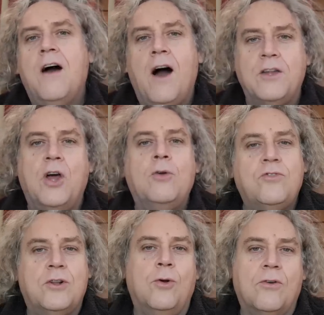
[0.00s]
I know
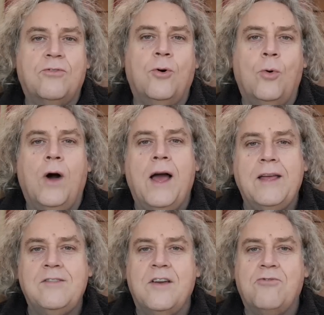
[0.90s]
to look for
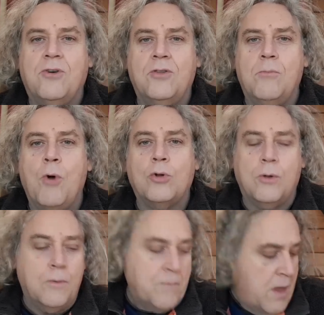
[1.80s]
a different
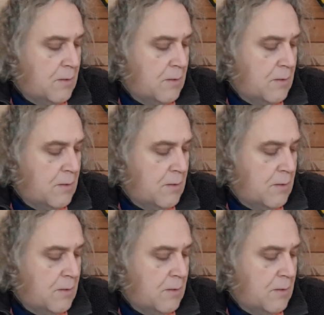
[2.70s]
model.